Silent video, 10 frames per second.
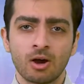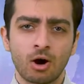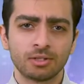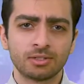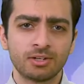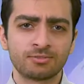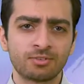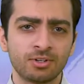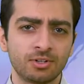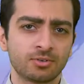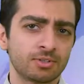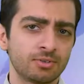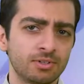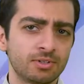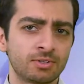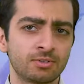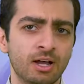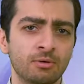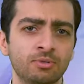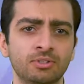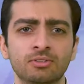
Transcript: On the data front, Eurozone industrial output